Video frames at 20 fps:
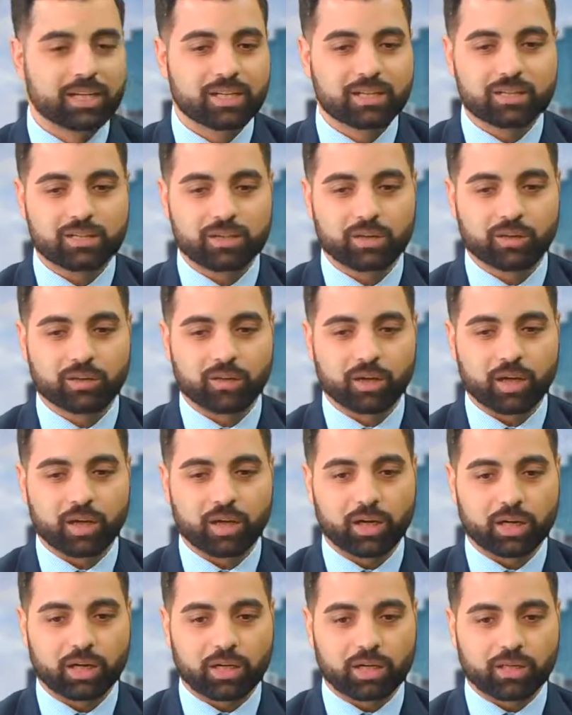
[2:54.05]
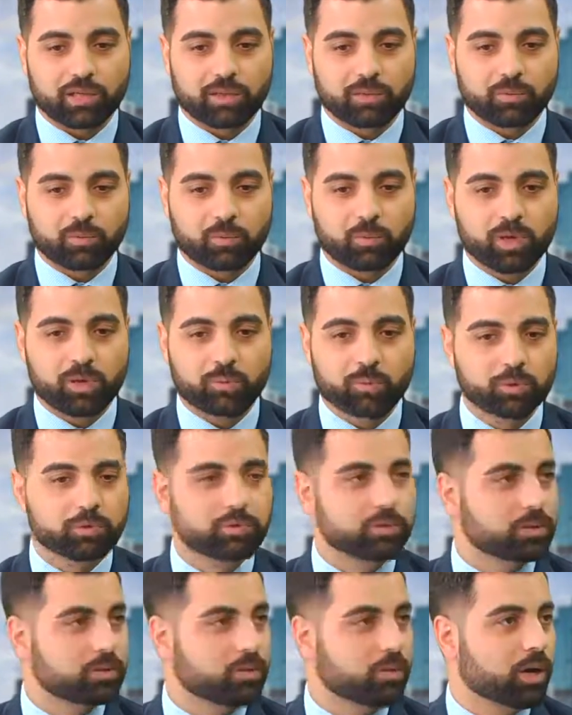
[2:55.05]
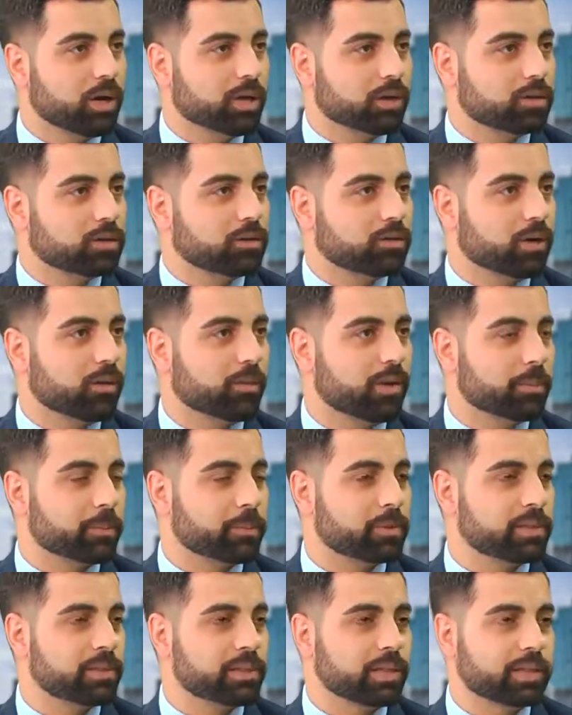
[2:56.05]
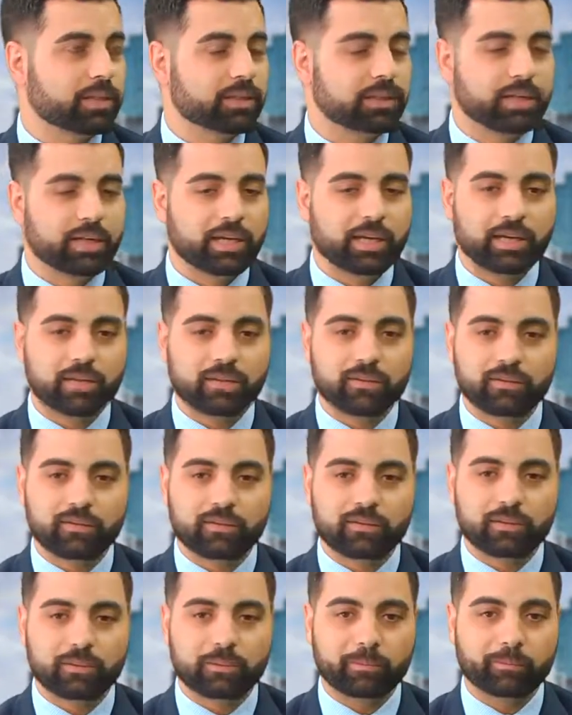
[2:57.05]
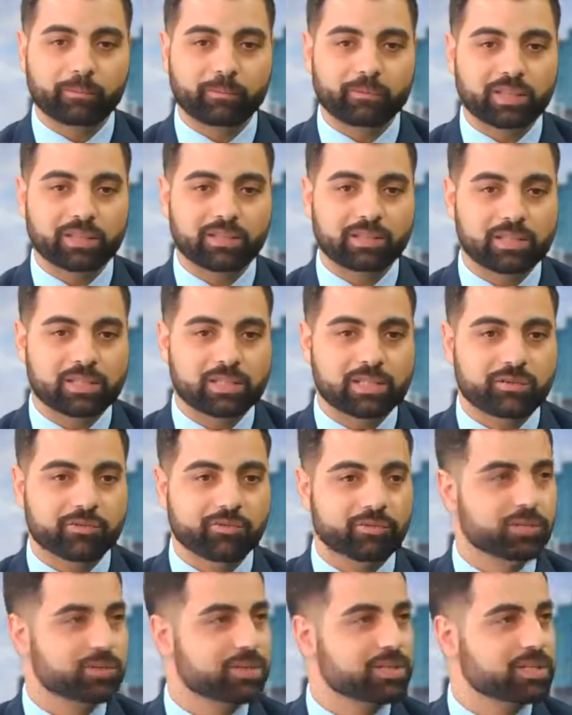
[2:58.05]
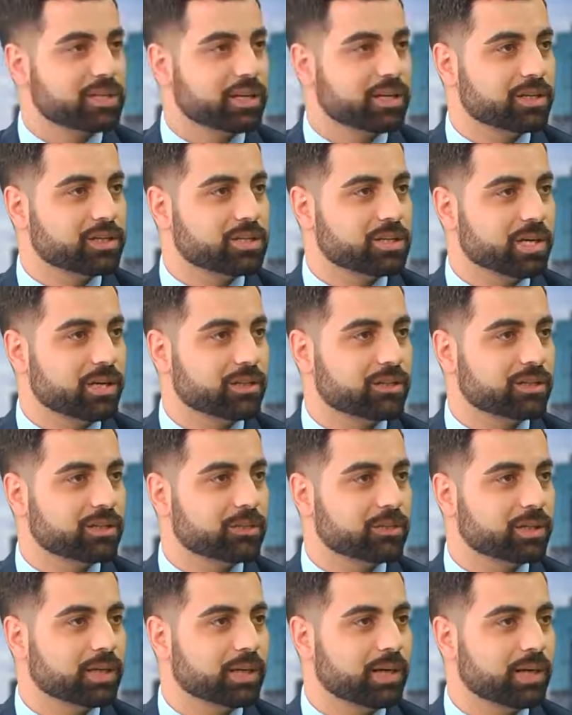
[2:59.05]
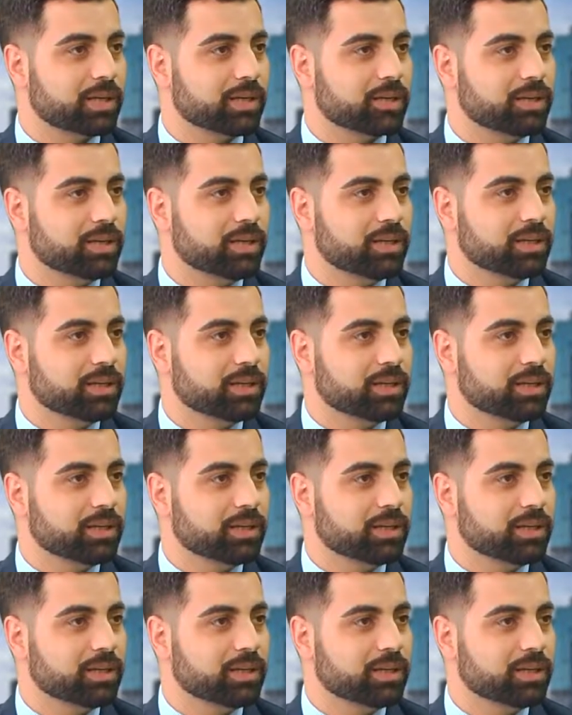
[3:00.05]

So uh, you know we're moving quite quite rapidly, and and um, this is the first stage now, and here we are.